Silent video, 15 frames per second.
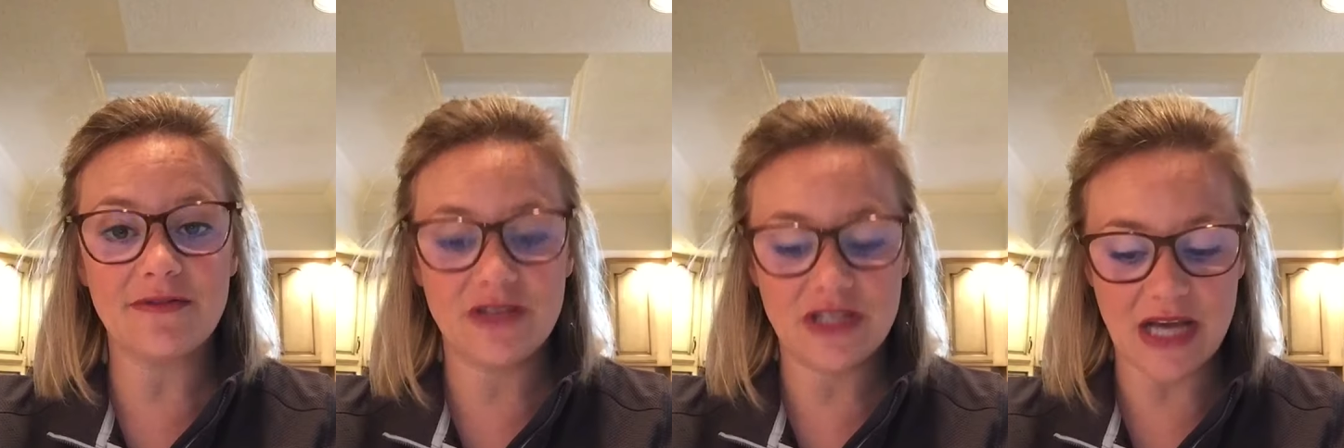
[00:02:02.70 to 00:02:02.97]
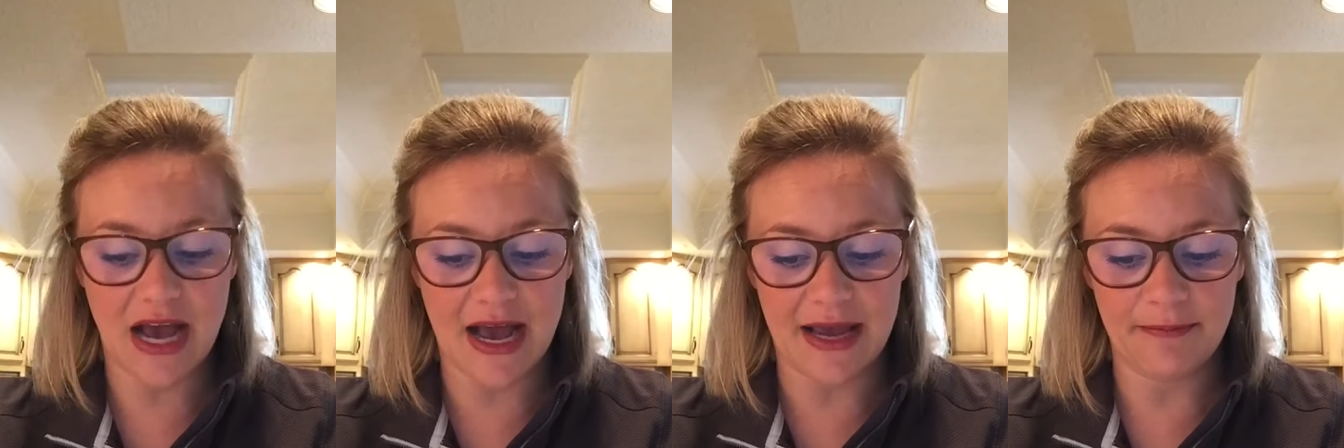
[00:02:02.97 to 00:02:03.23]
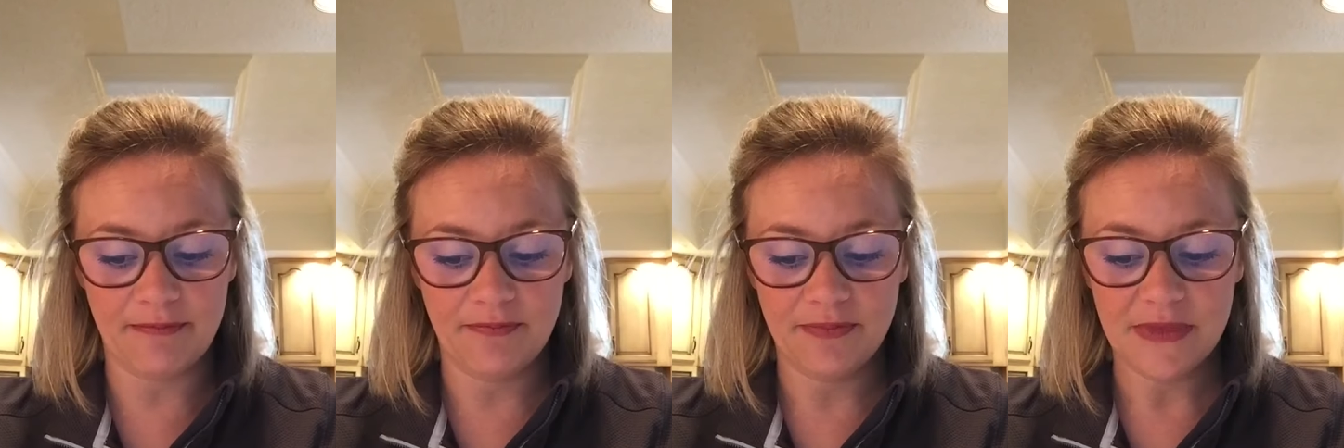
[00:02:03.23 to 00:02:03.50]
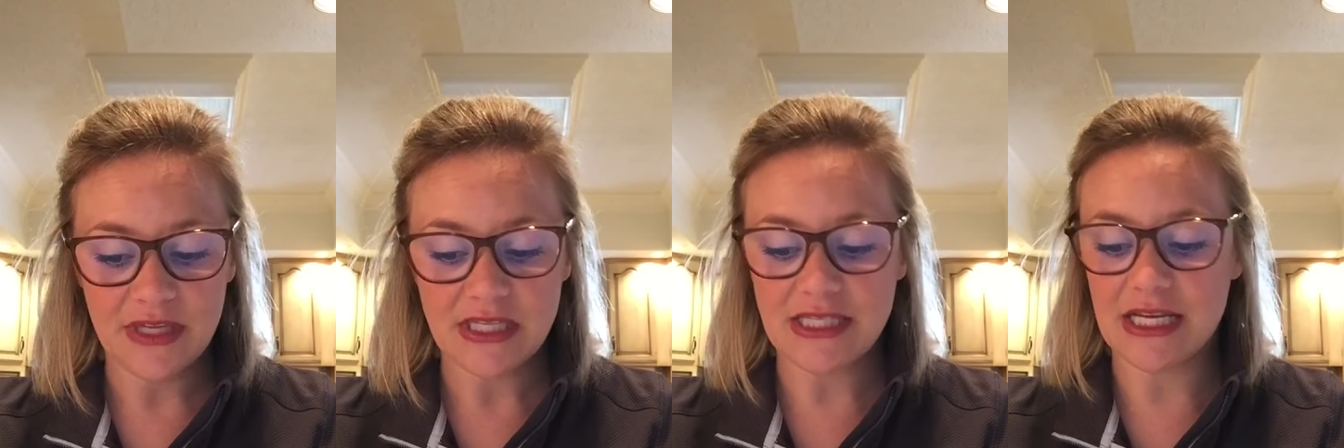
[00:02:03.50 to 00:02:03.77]
of time,
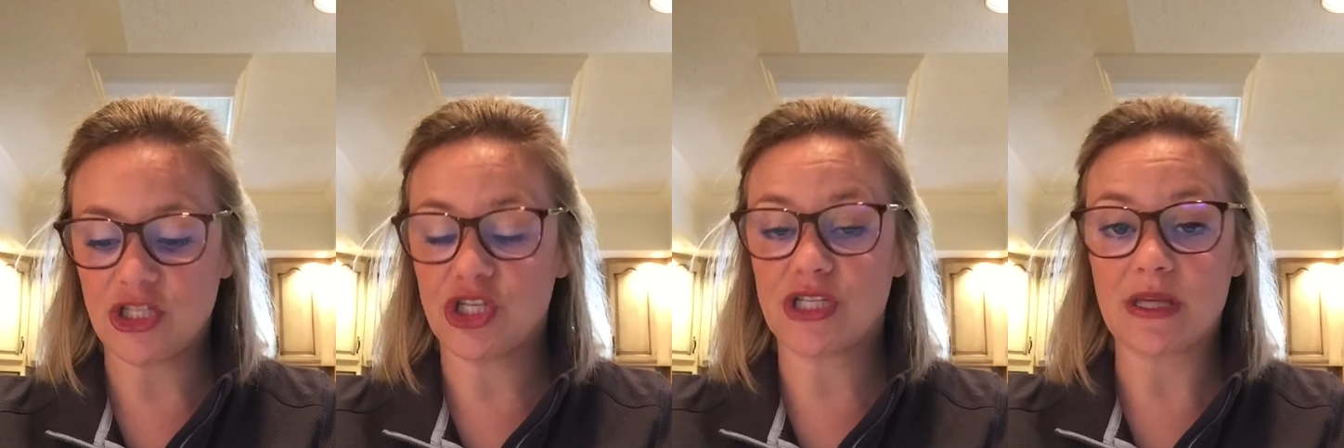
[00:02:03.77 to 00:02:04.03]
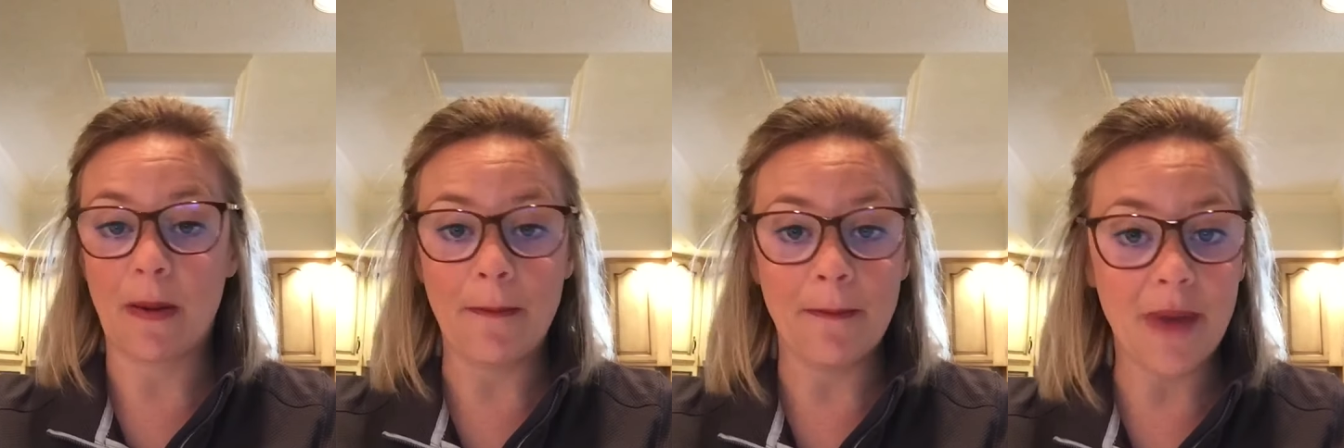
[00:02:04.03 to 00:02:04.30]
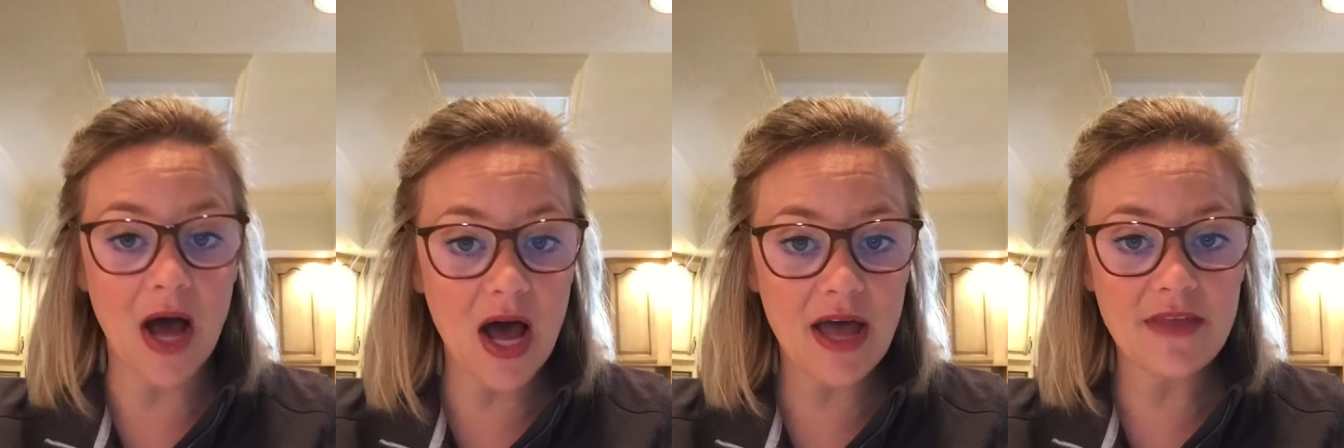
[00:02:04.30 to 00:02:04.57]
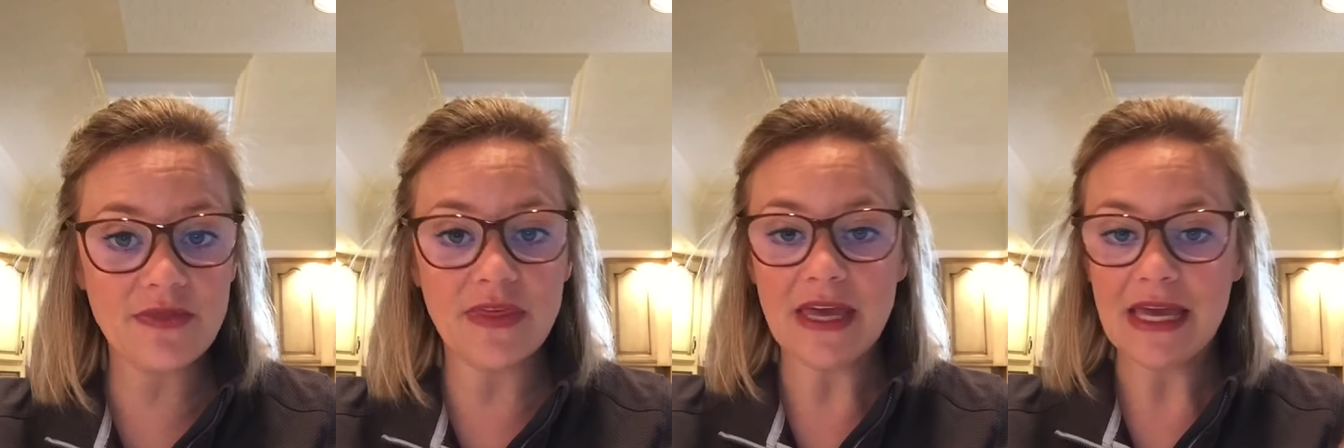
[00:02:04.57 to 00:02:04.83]
such as a
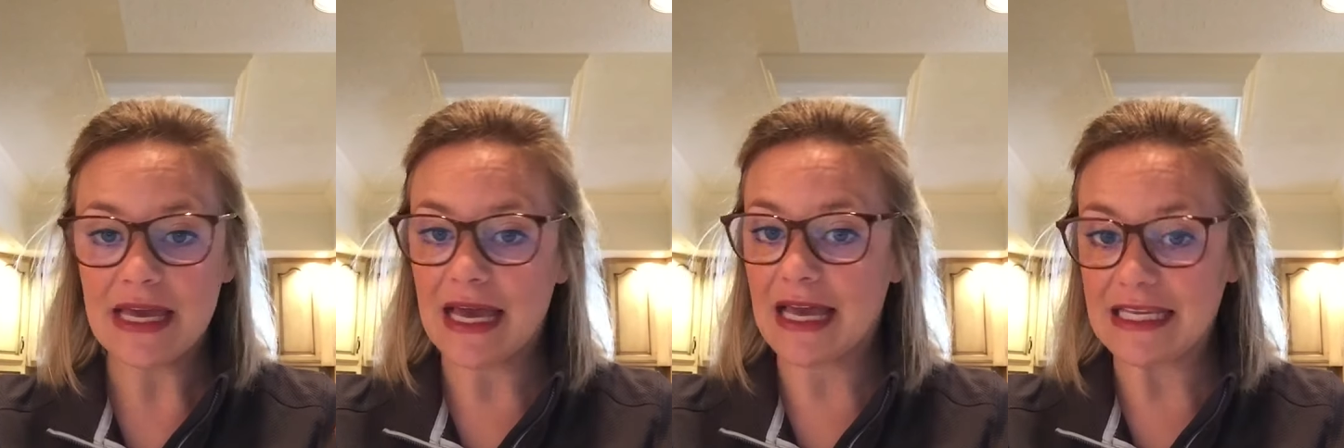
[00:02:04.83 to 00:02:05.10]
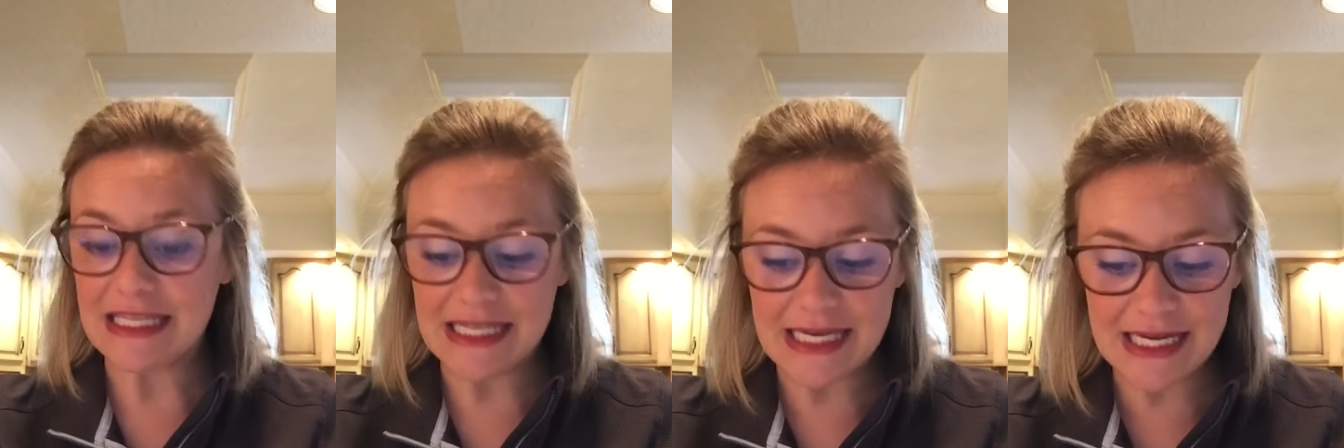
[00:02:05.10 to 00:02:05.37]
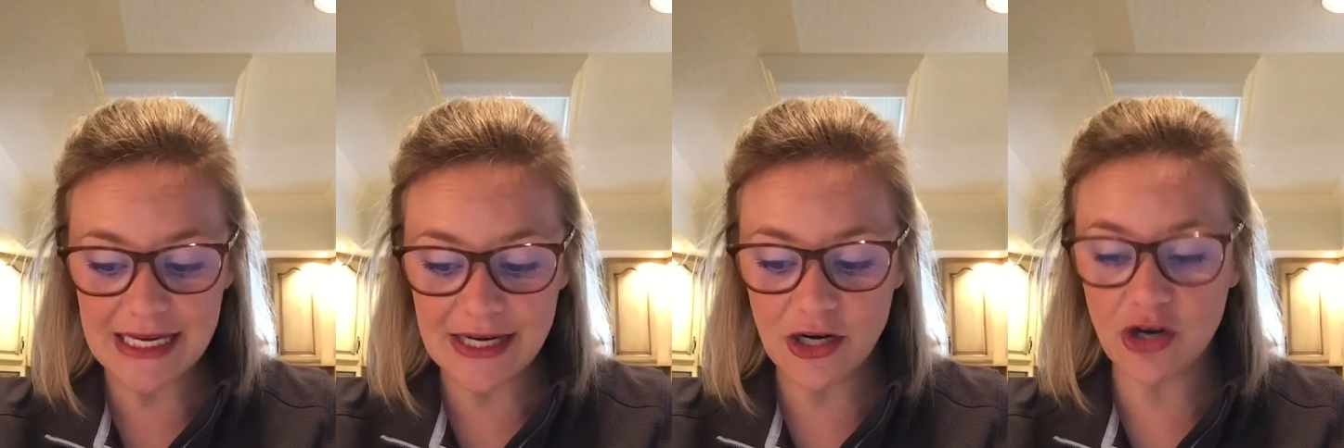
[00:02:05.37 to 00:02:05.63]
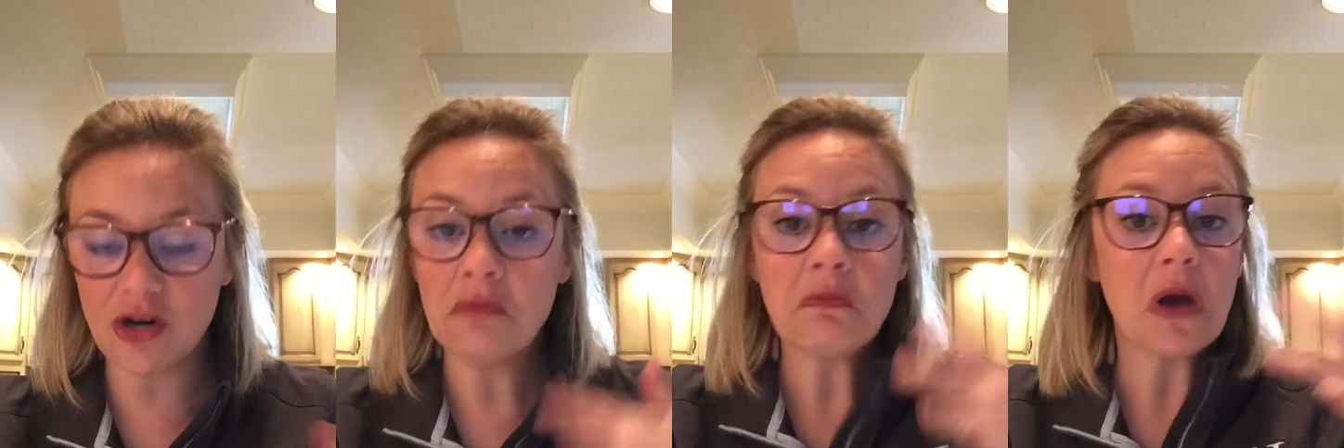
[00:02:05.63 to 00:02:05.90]
month, a
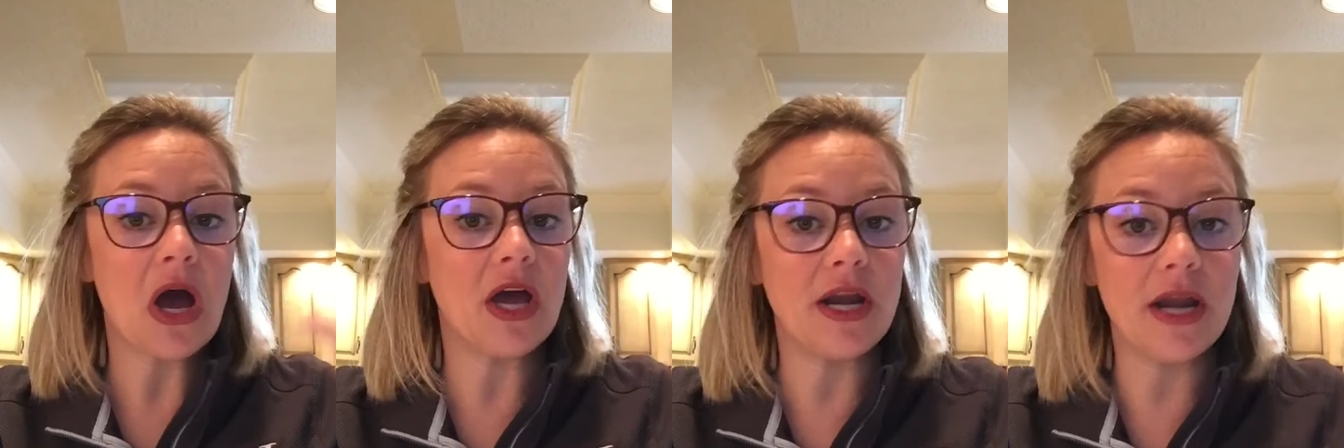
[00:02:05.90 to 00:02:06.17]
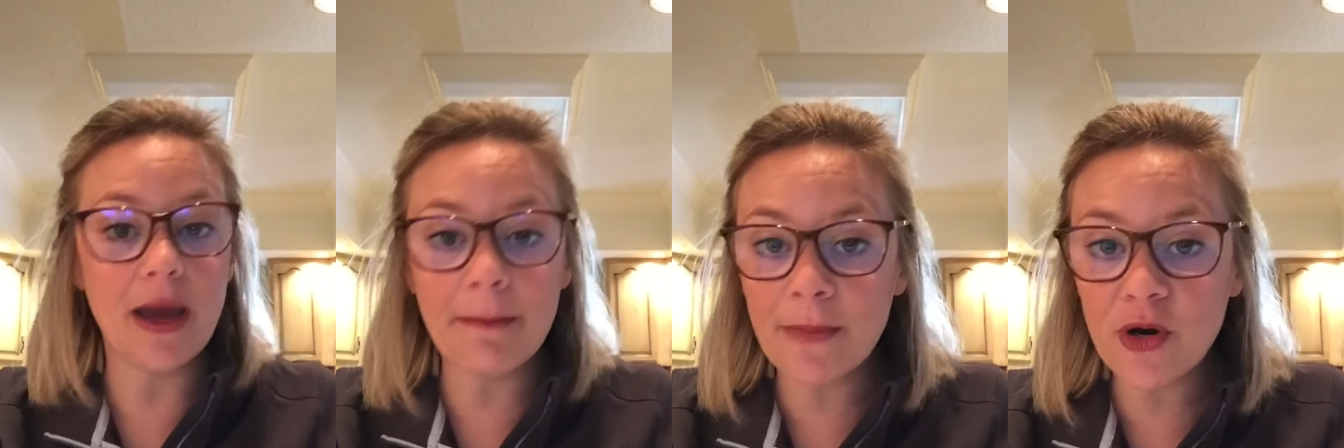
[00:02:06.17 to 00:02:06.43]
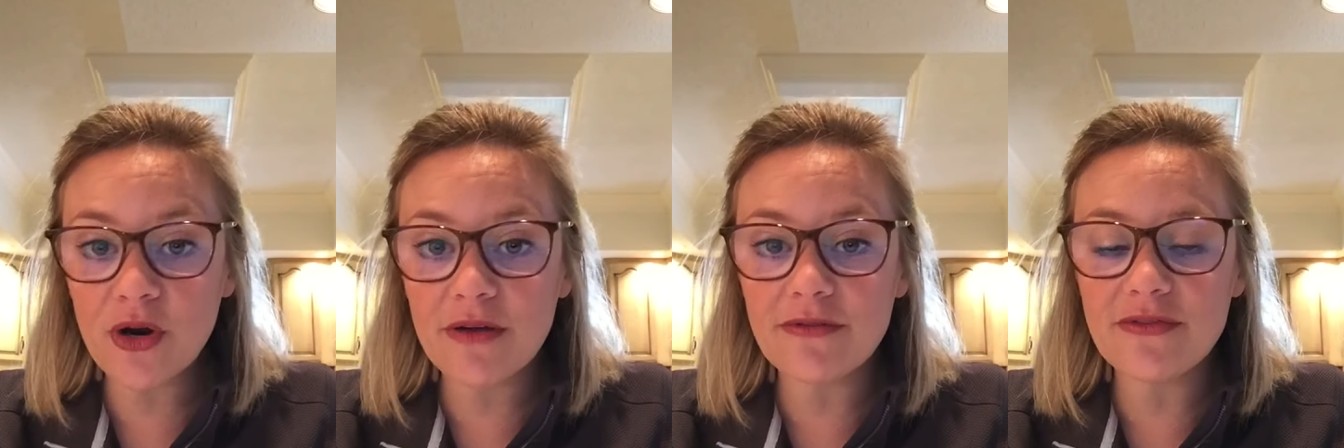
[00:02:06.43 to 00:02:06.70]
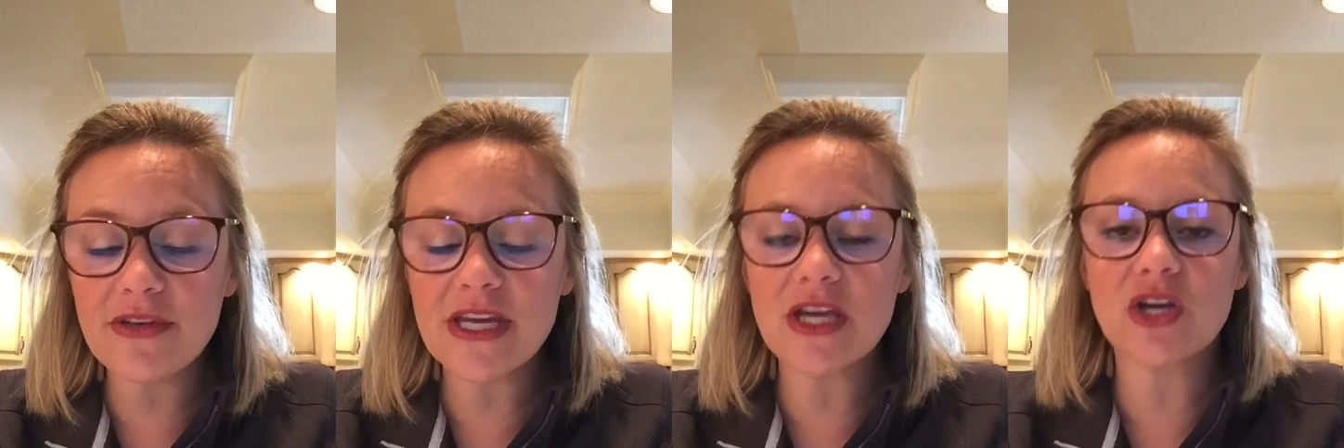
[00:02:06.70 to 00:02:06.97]
year, a number
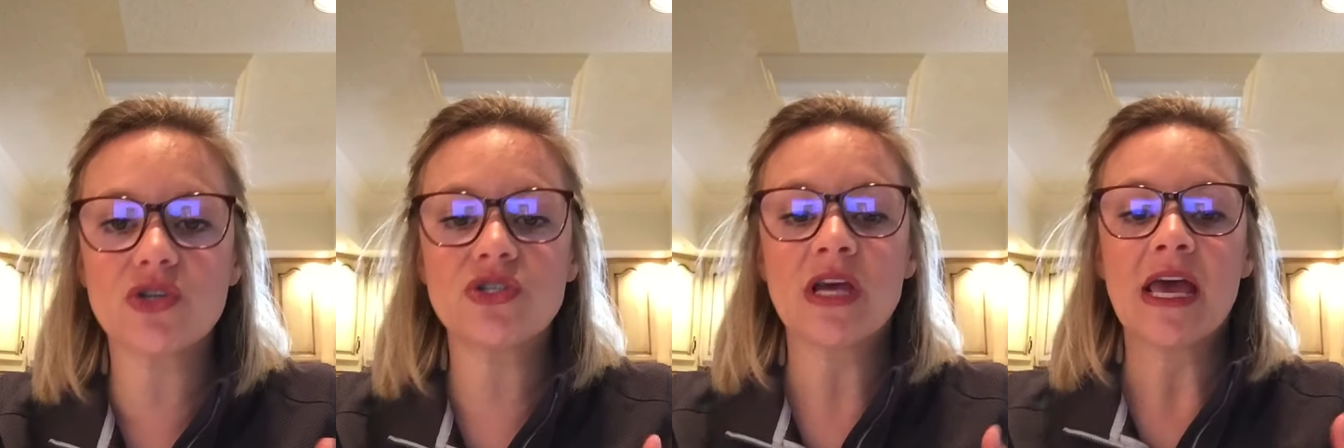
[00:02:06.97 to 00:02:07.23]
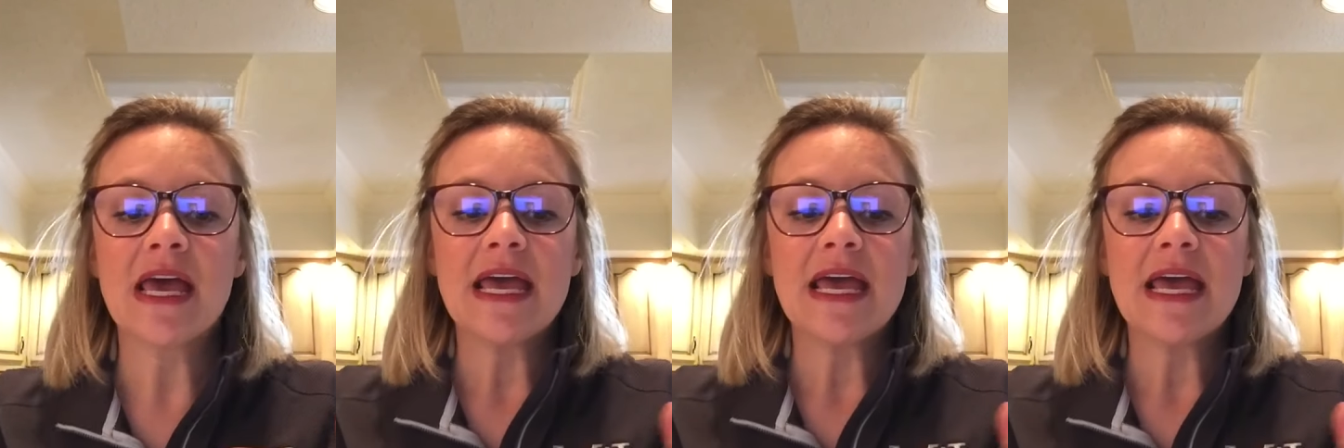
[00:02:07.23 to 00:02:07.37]
of years.